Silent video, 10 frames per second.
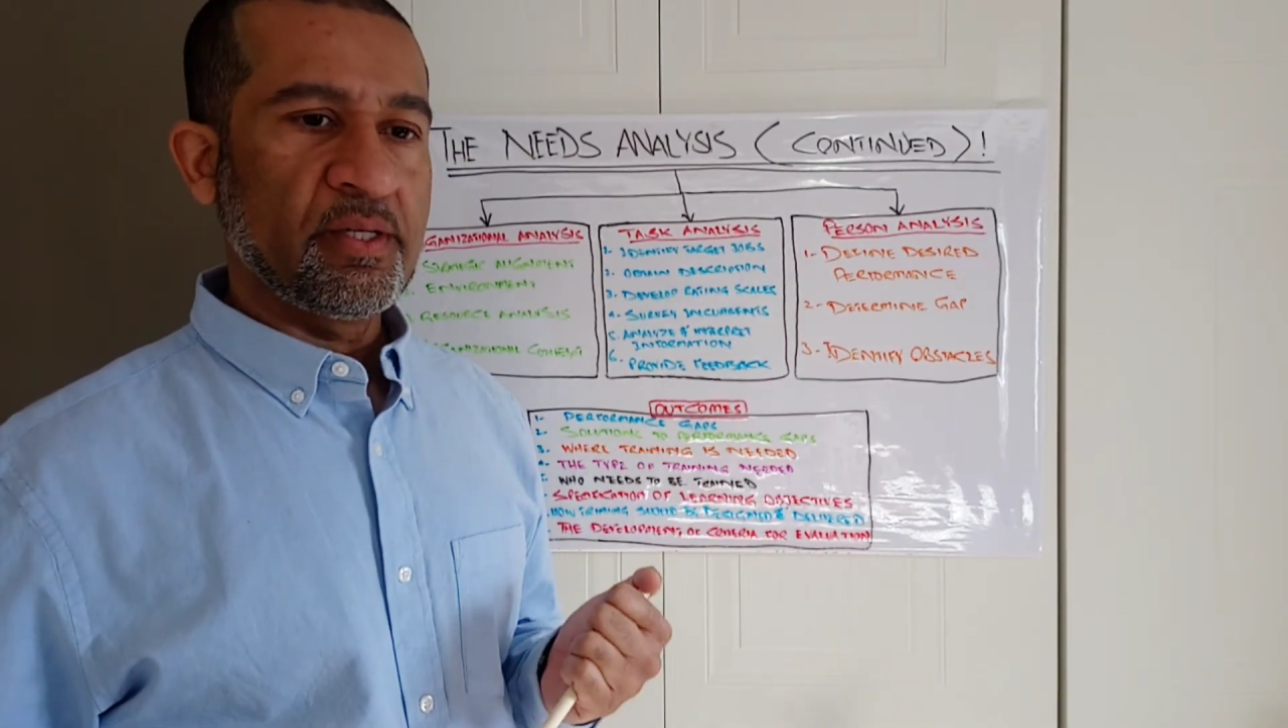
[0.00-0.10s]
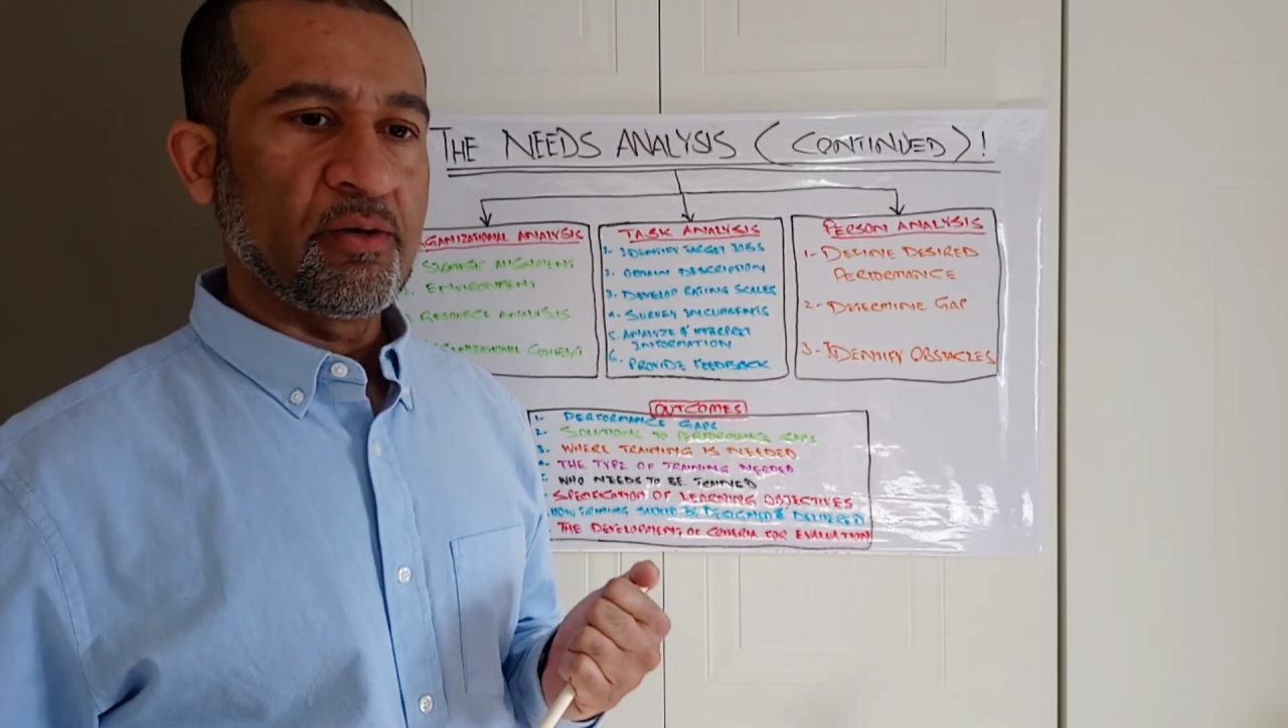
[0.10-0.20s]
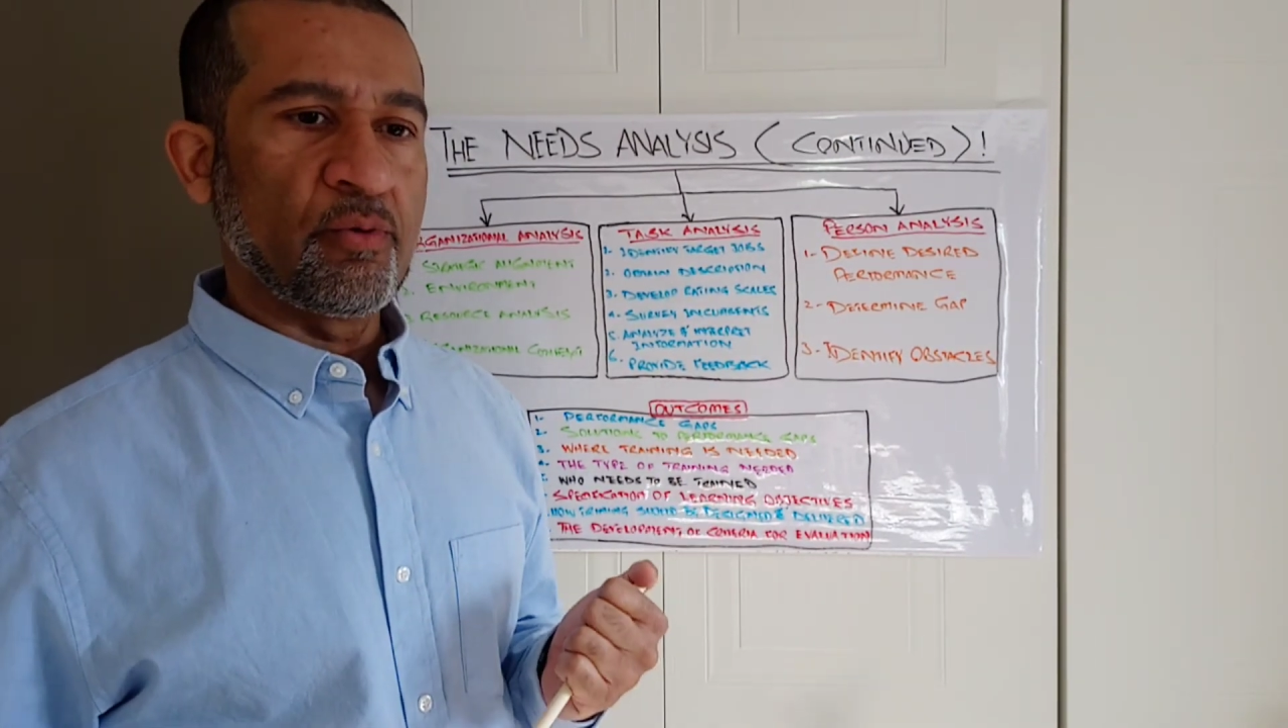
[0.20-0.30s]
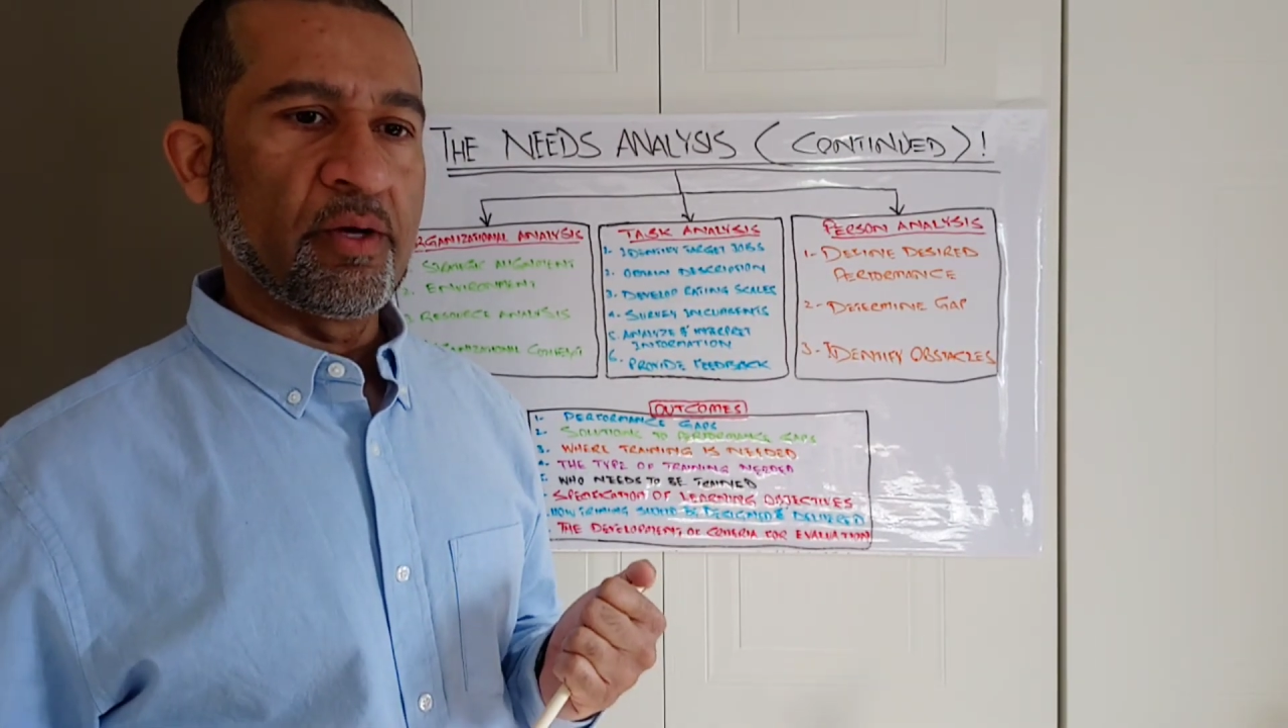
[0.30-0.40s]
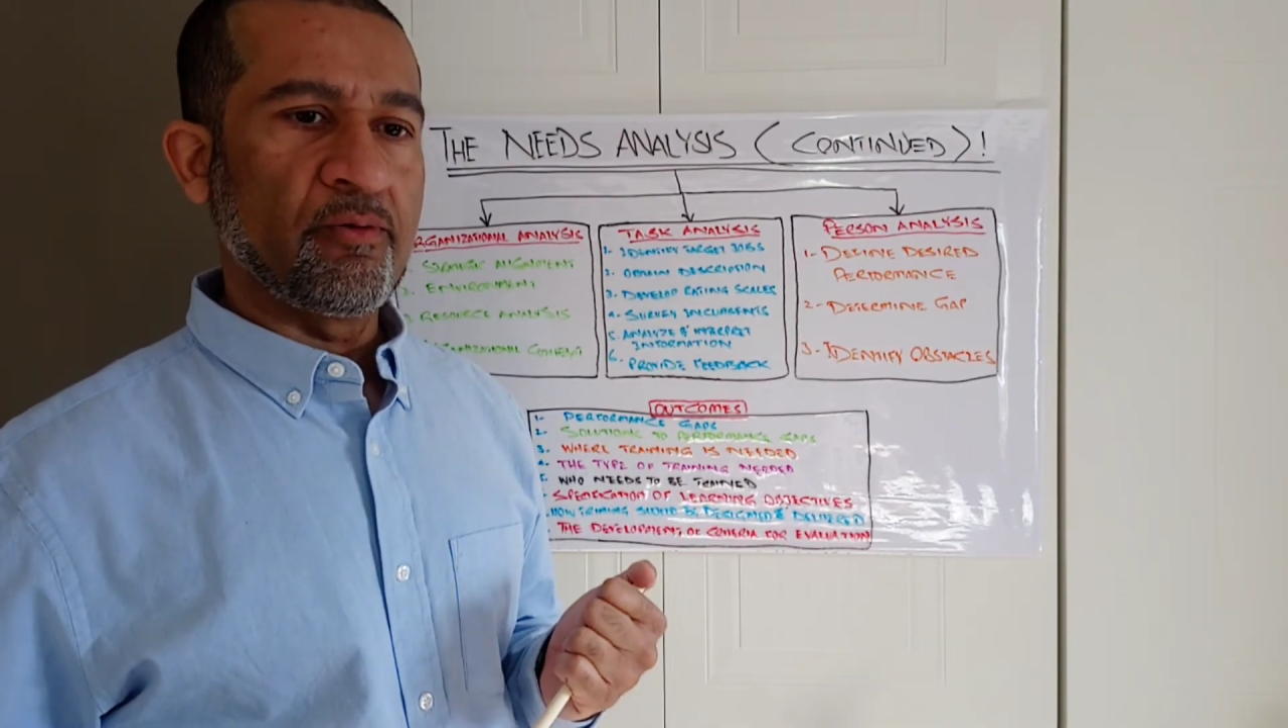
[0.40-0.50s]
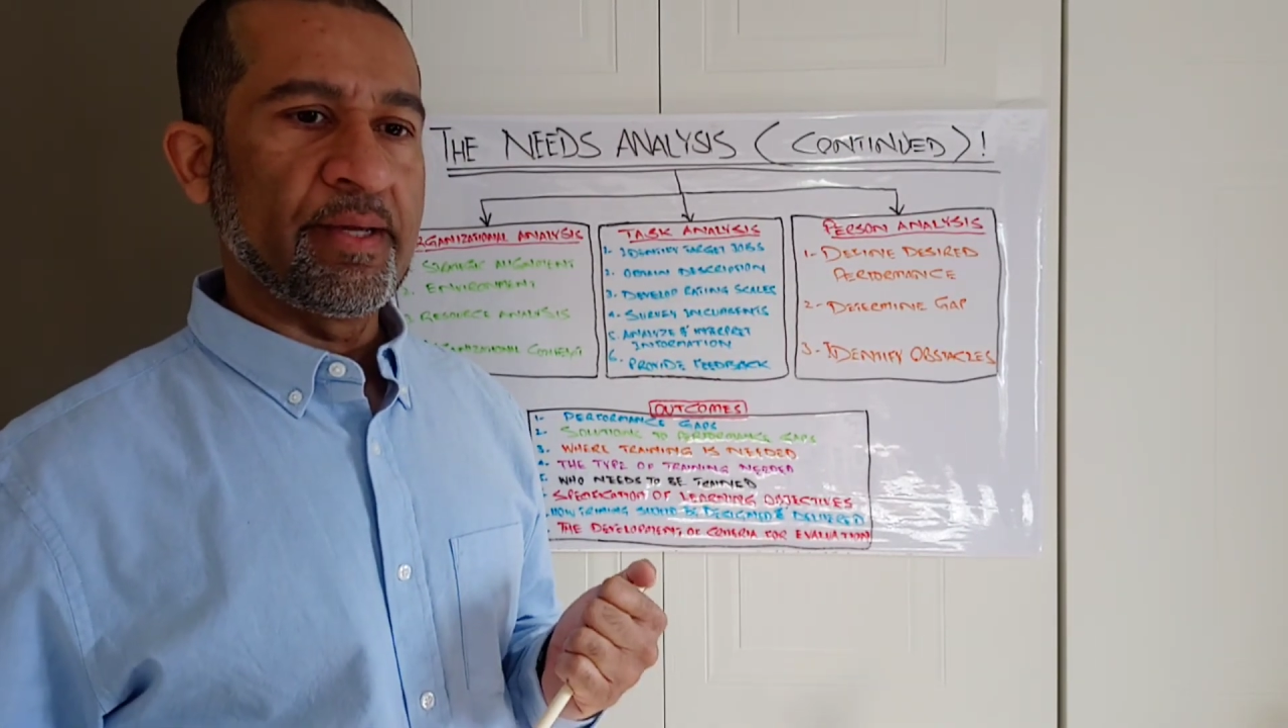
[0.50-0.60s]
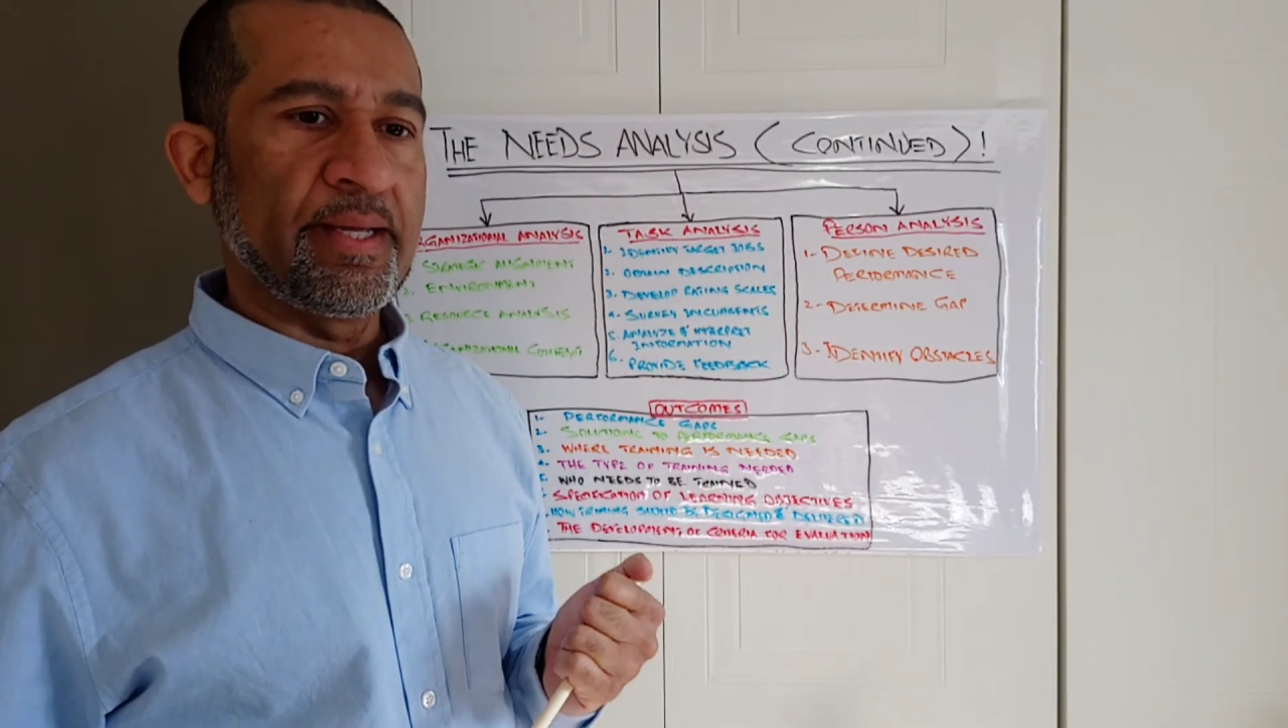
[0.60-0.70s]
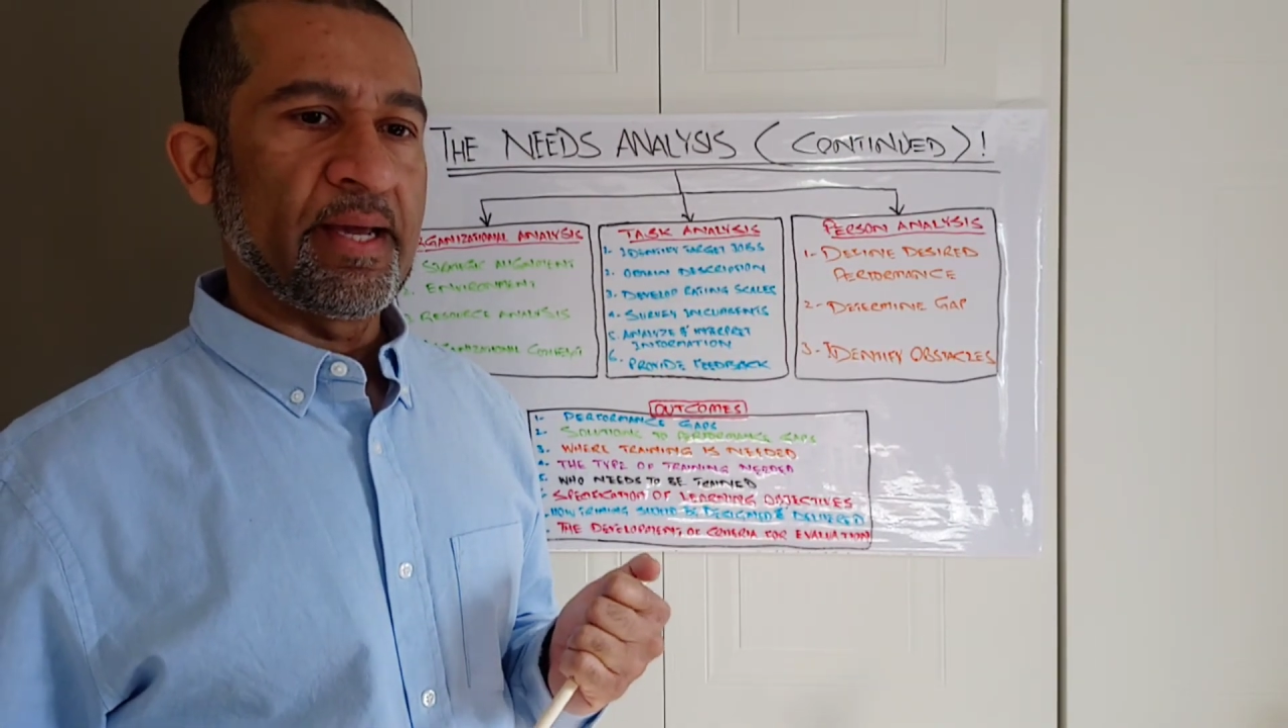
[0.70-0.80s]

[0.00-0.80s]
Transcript: where we